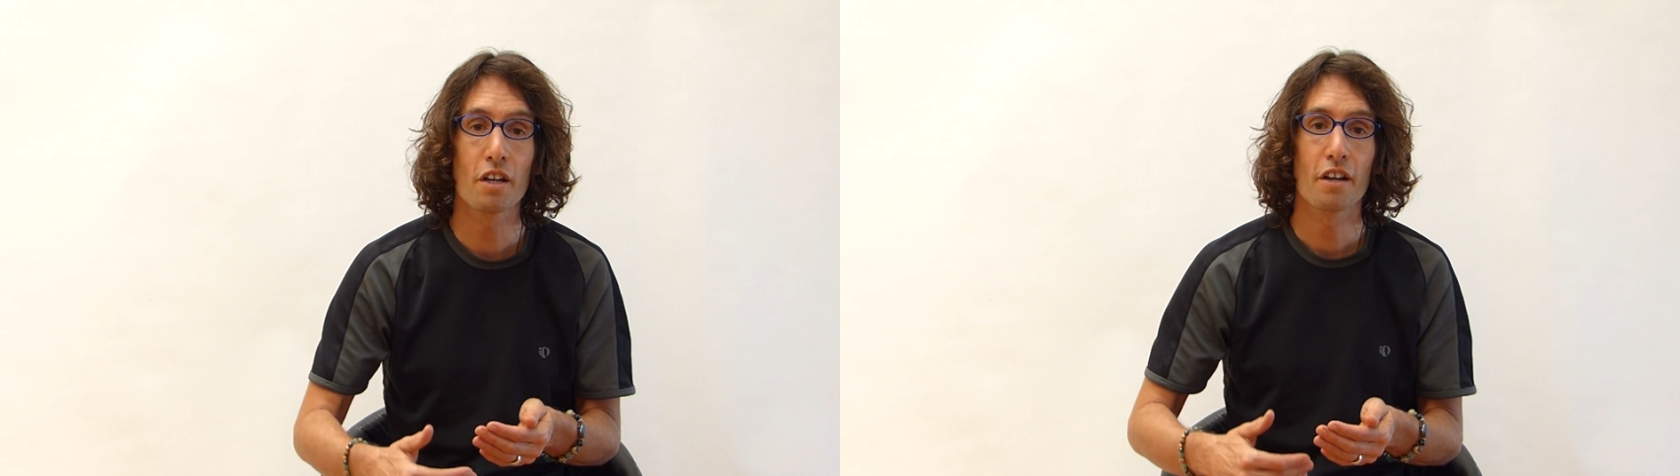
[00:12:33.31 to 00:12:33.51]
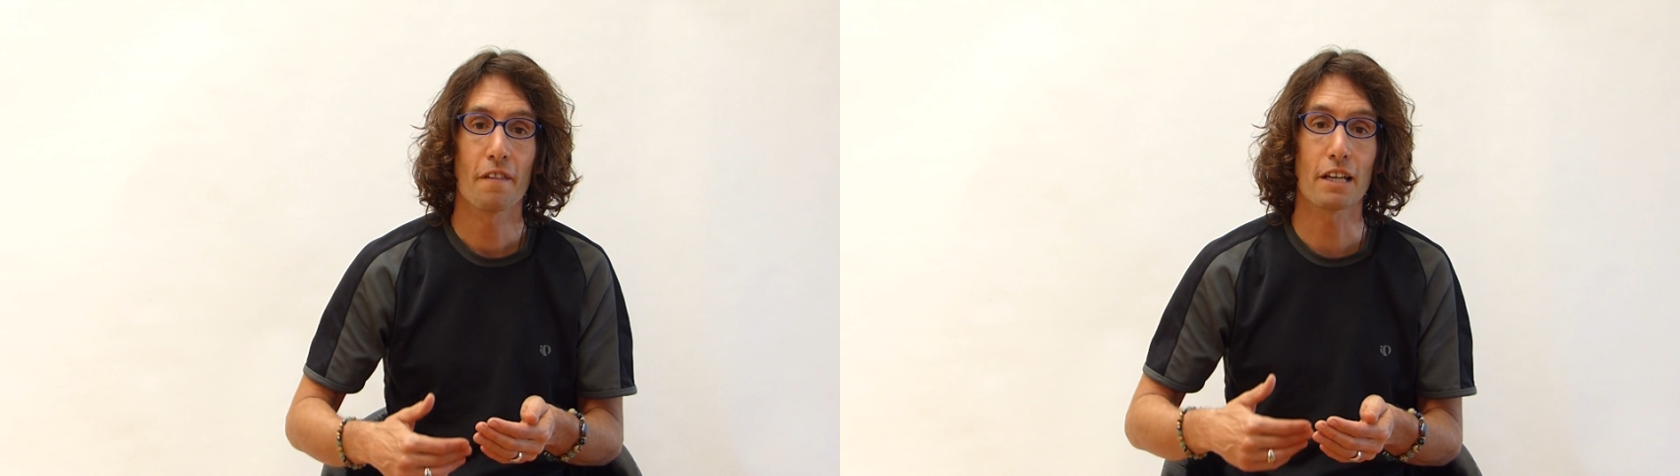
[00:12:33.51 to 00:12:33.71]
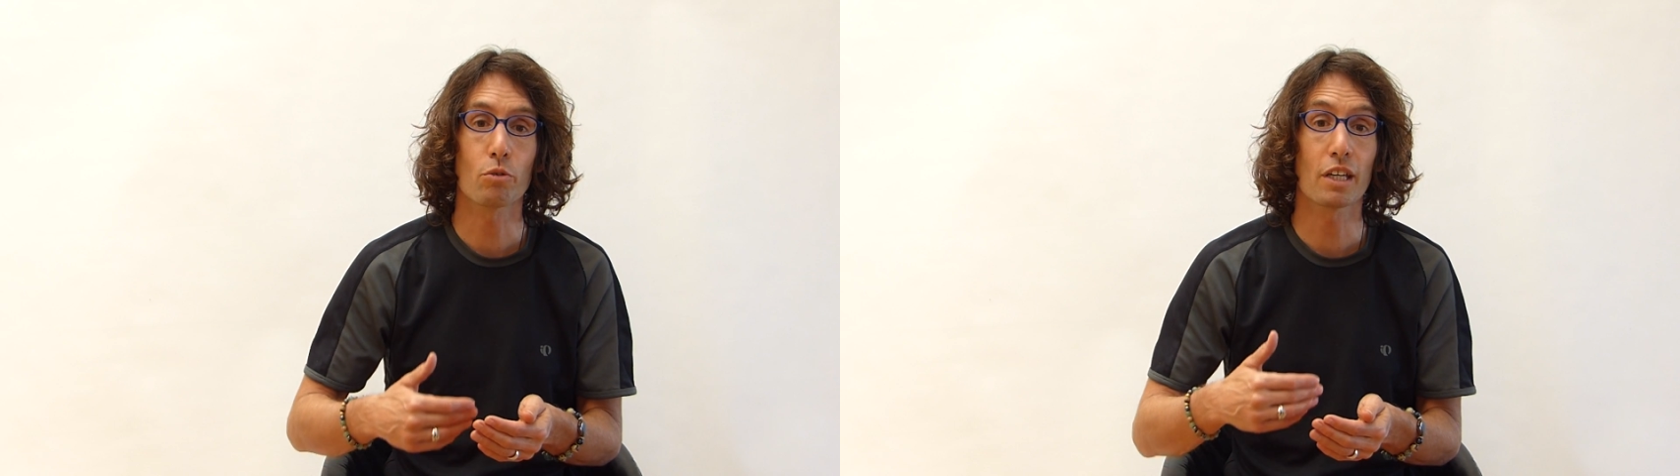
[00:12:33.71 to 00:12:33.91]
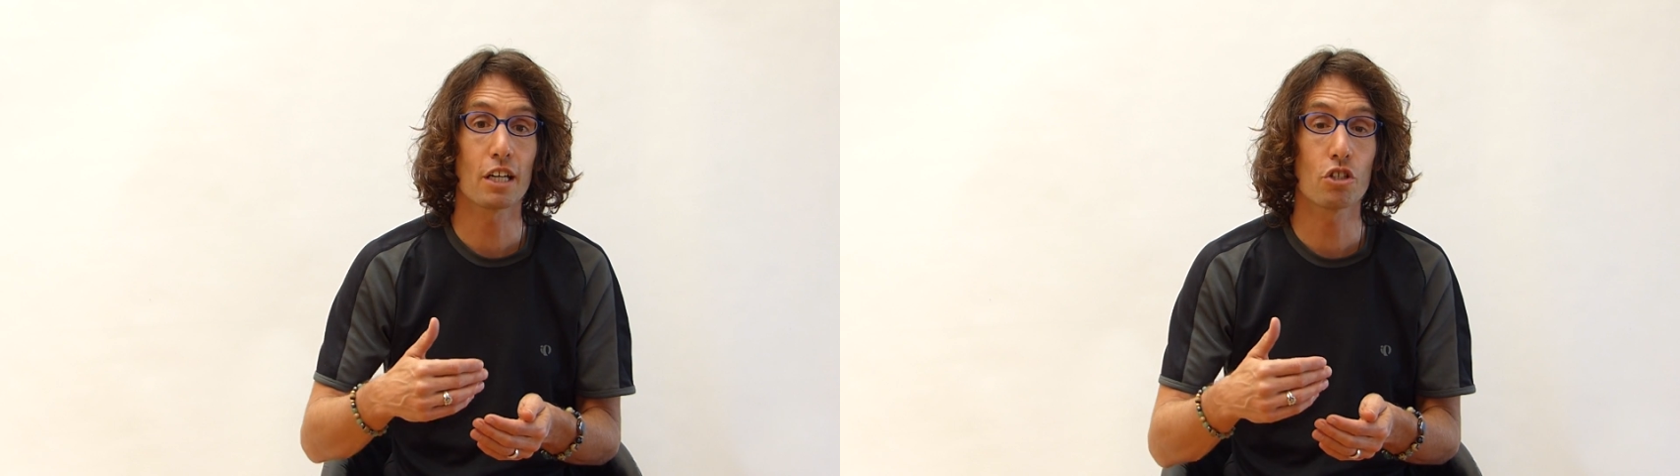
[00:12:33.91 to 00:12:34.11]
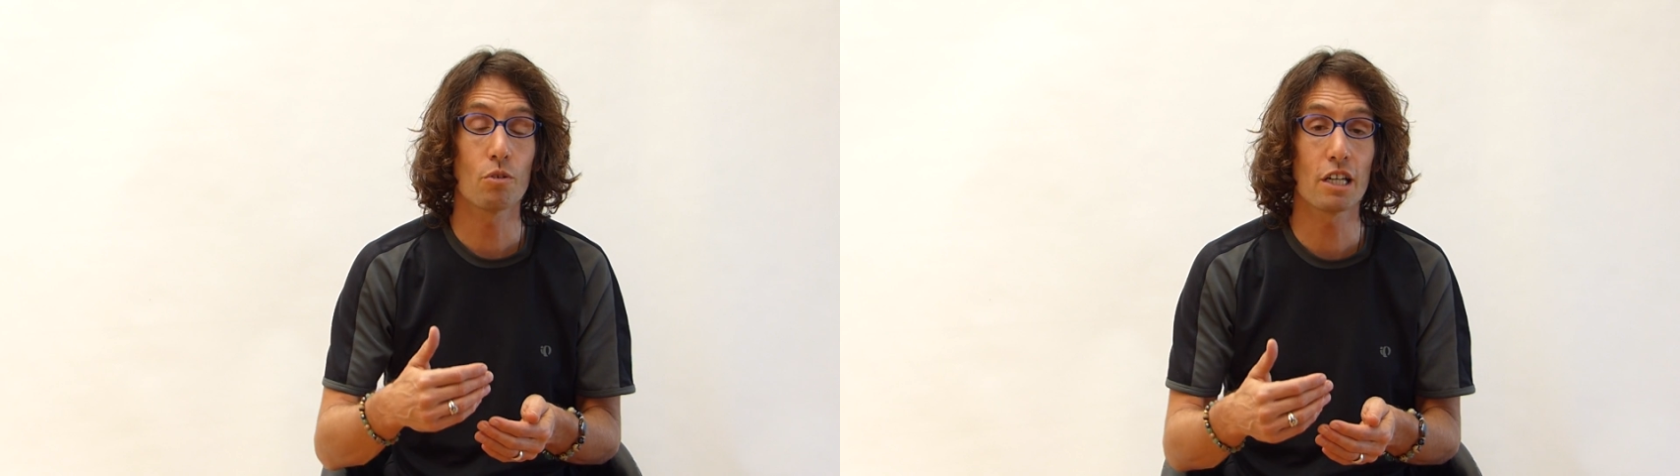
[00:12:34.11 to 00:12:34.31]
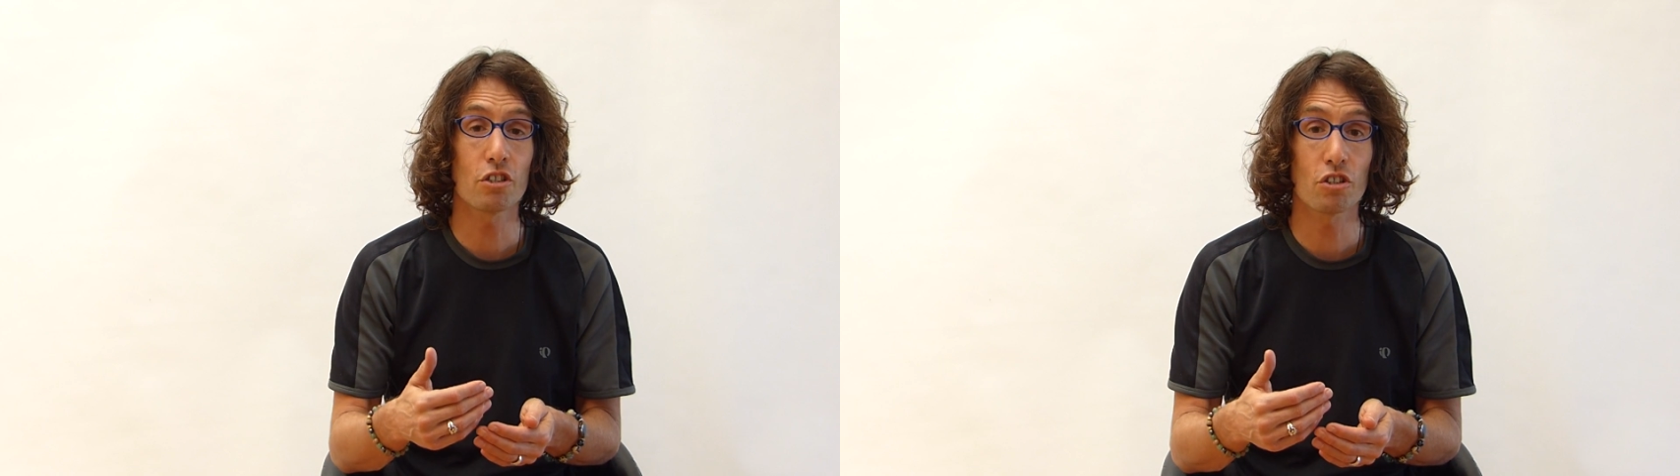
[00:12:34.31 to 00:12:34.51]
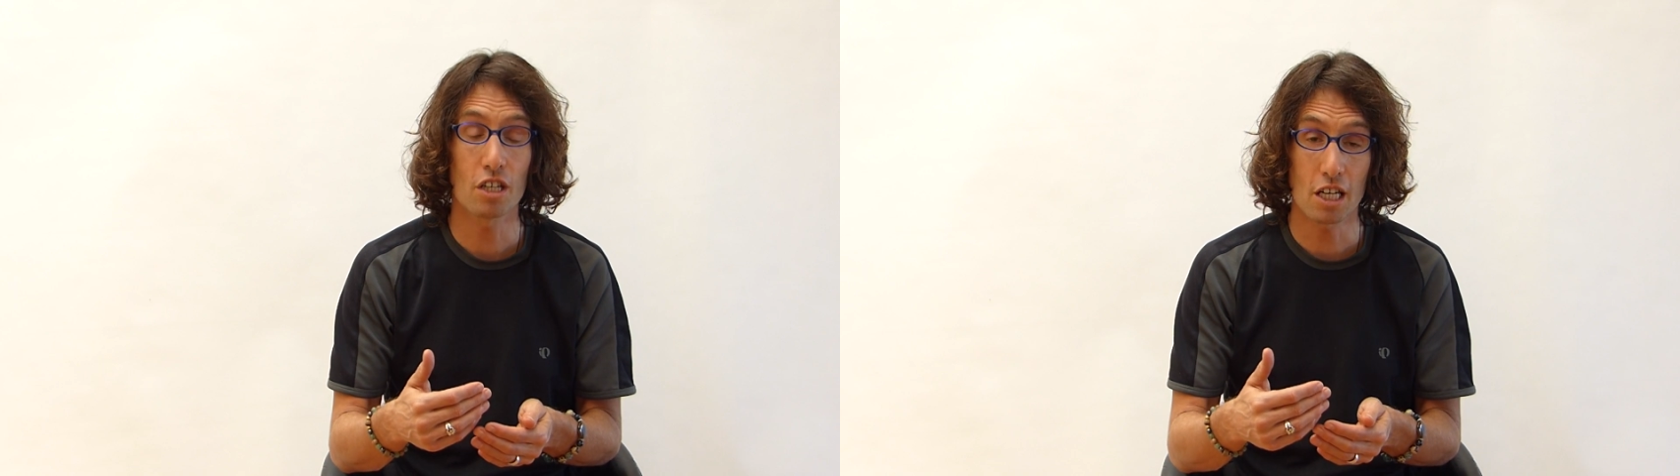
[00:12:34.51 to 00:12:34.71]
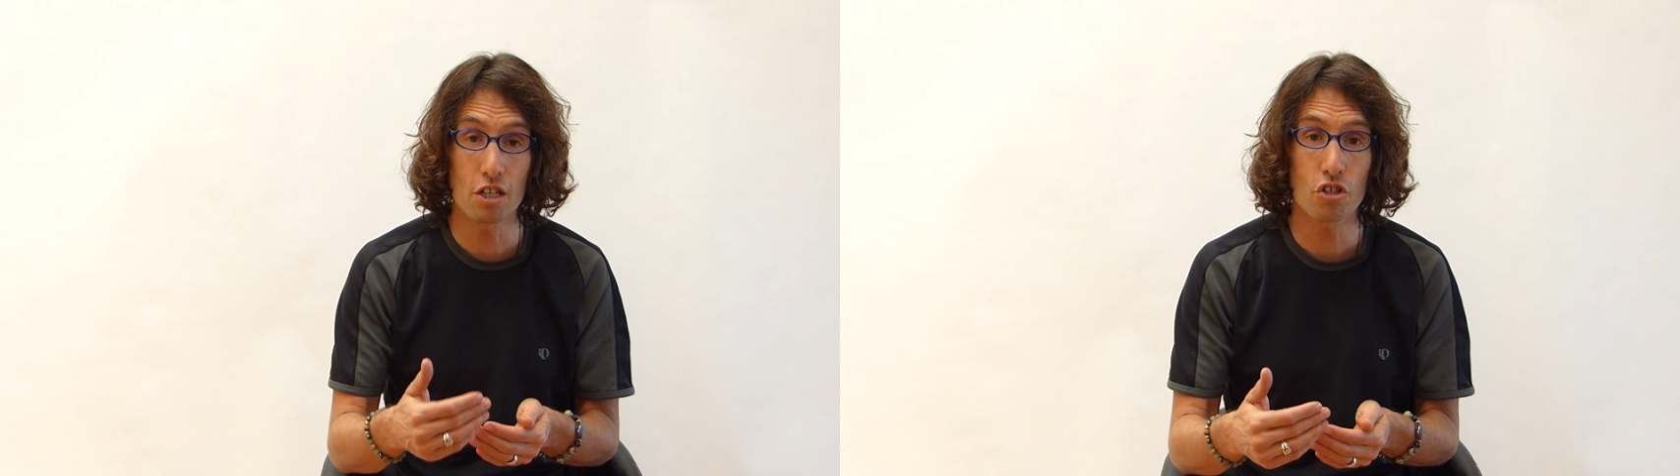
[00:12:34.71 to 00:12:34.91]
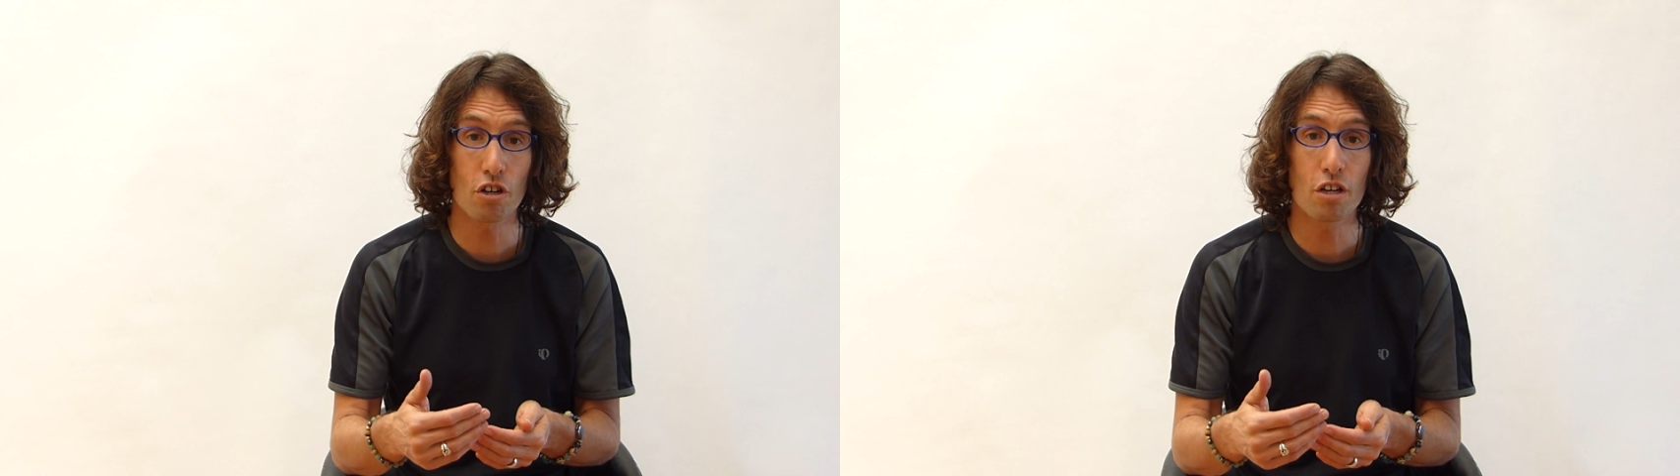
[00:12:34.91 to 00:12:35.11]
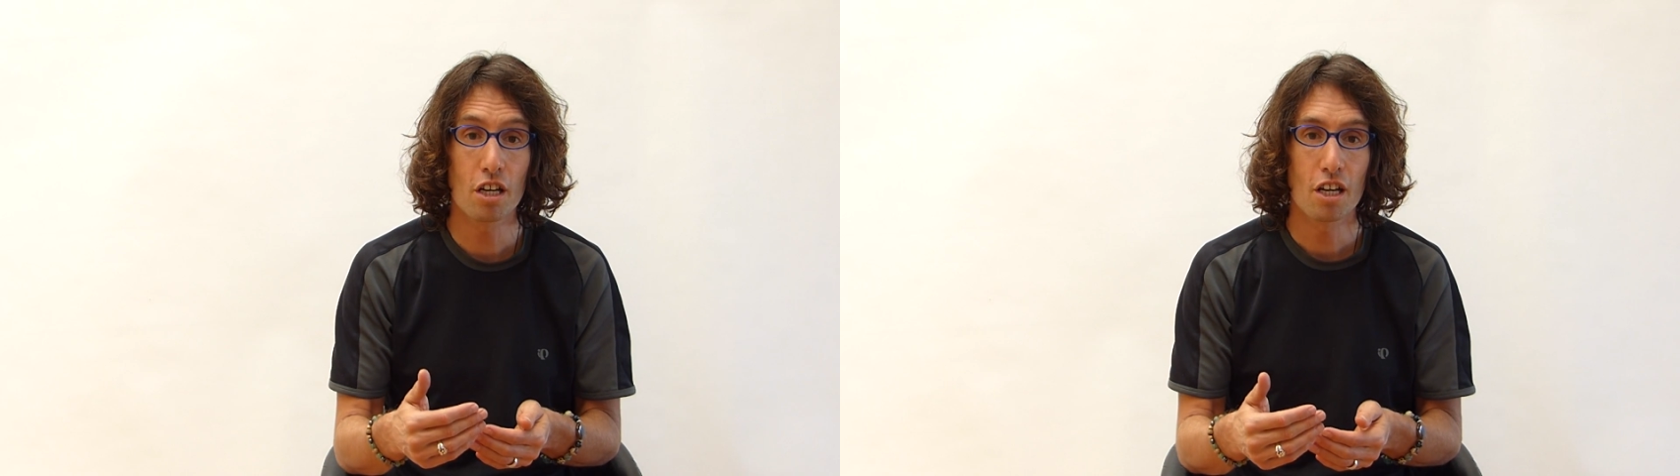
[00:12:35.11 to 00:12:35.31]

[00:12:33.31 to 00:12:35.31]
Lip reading: that's what gets you injured.